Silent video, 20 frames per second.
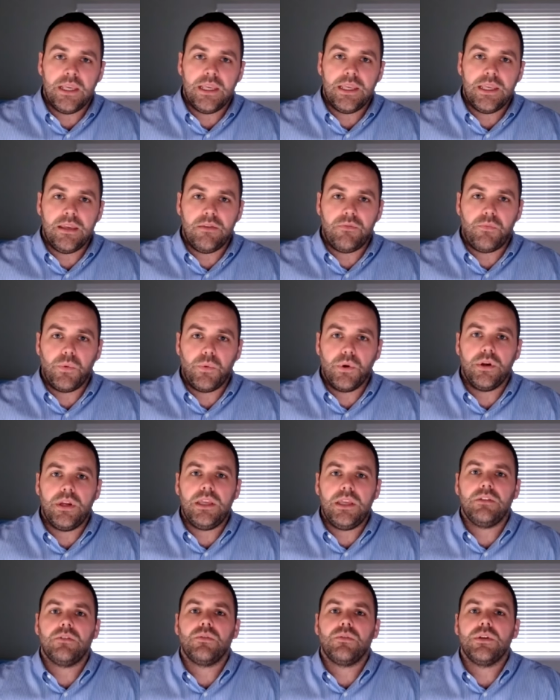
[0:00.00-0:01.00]
If we're
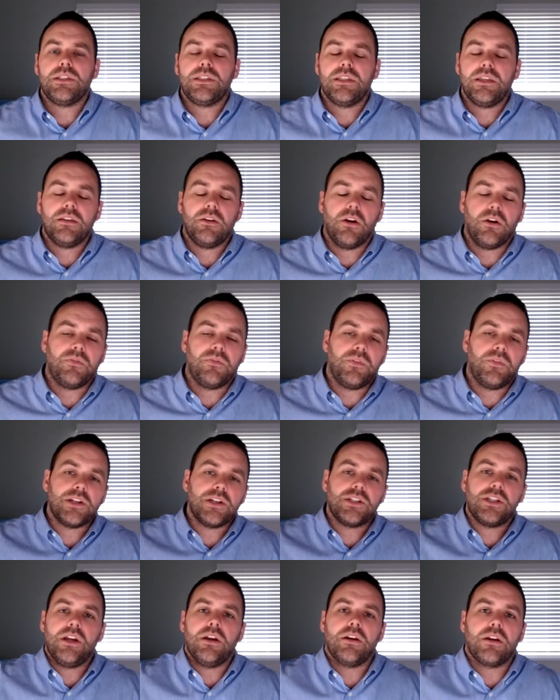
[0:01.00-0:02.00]
increasing our
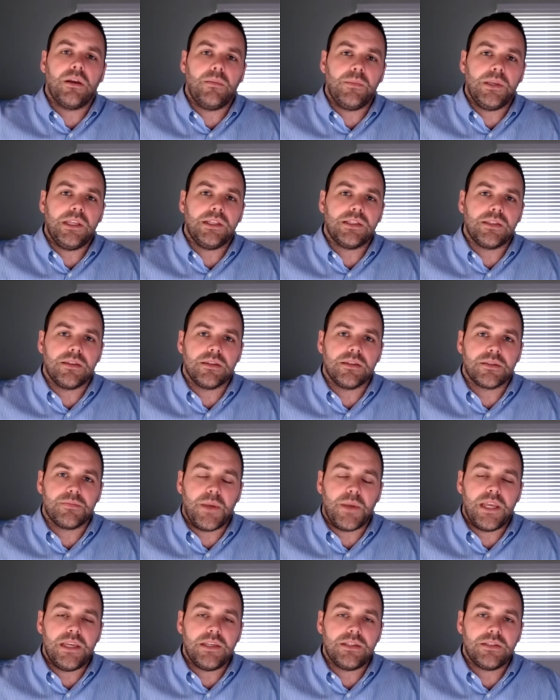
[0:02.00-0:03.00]
fresh air coming into the
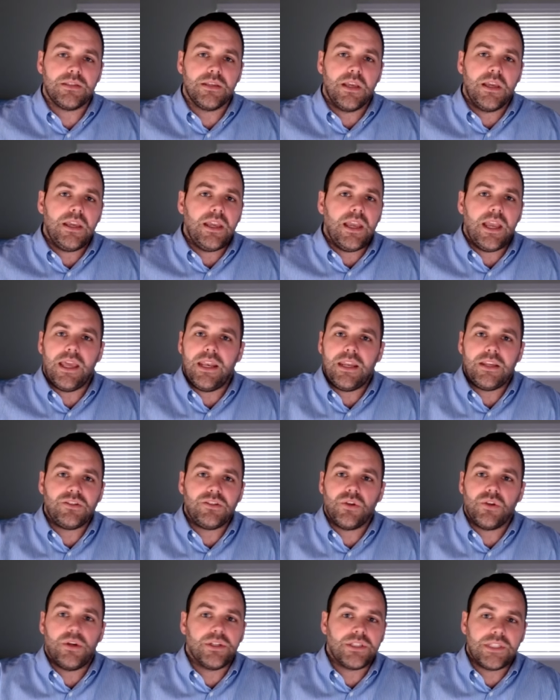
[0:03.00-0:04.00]
space and
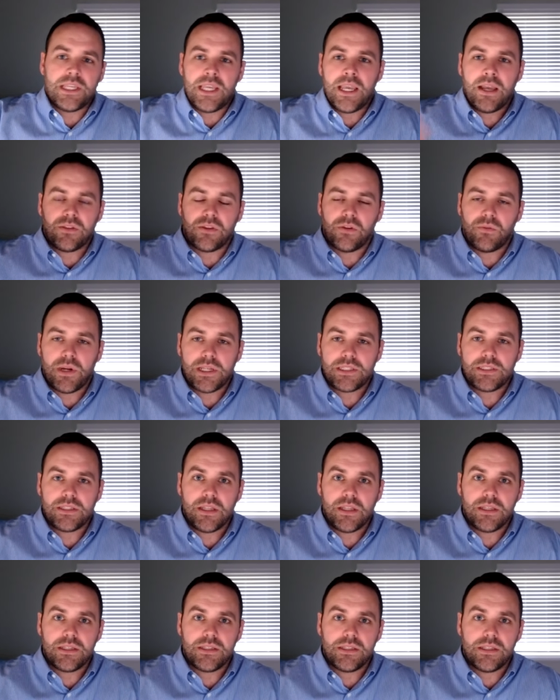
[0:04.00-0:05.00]
exhausting out the rest of
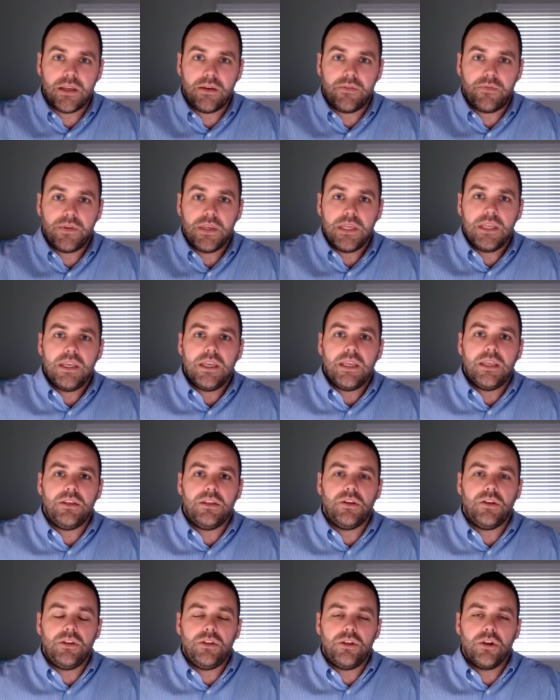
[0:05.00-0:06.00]
the stuff,
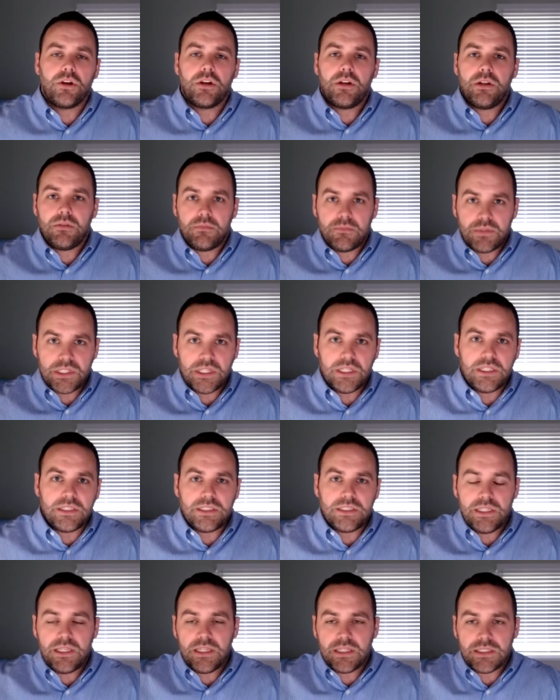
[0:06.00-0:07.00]
you're going to
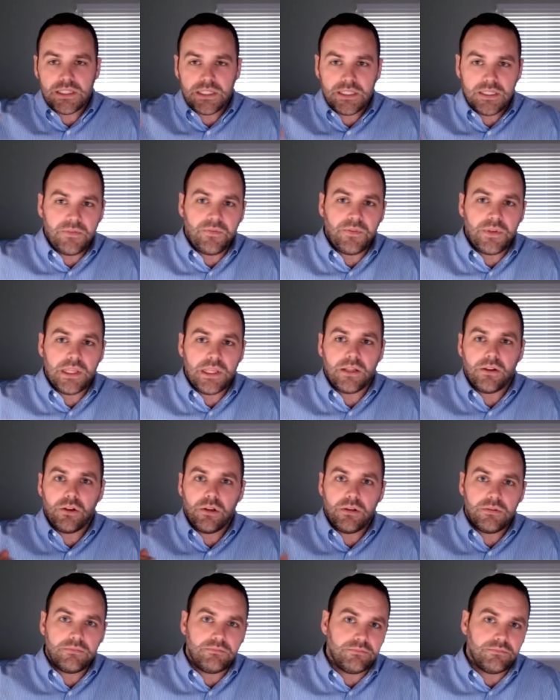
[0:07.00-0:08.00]
see a significant
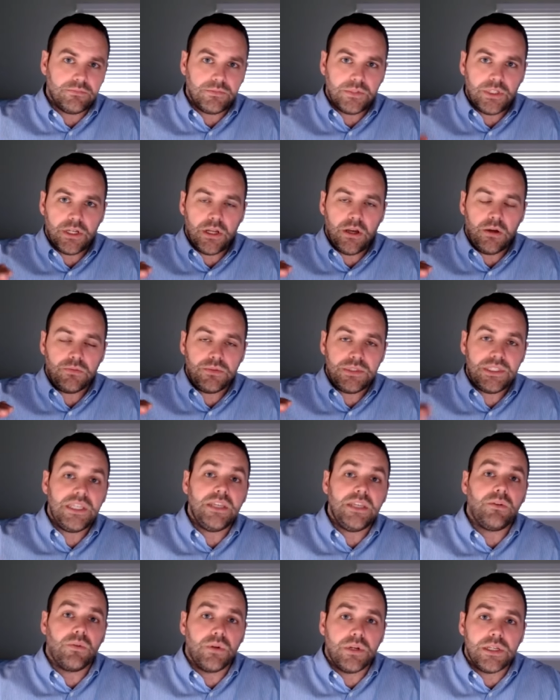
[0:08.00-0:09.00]
you know
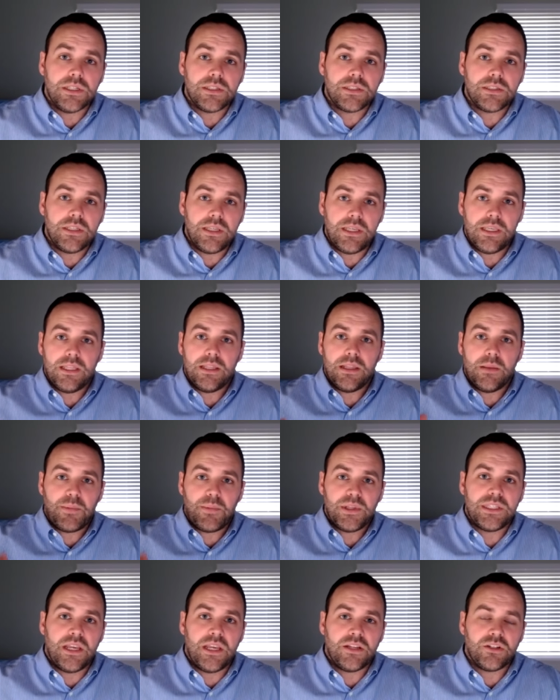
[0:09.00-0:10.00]
decrease in the
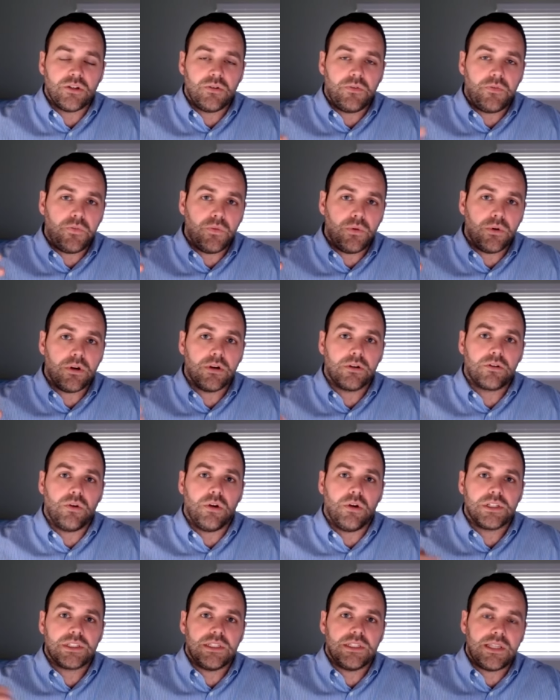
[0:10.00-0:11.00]
potential for
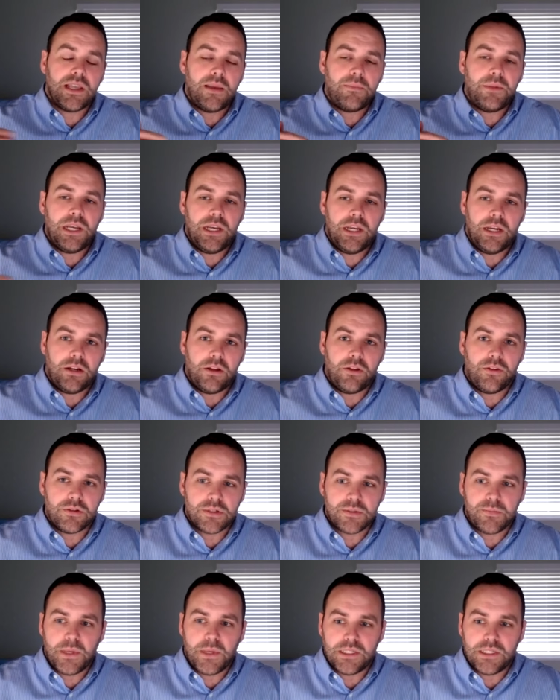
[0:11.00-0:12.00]
cross contaminating other
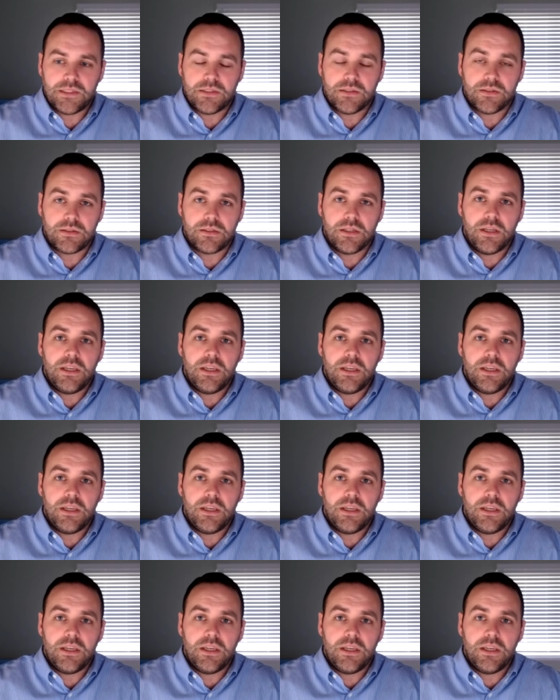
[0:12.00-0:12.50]
spaces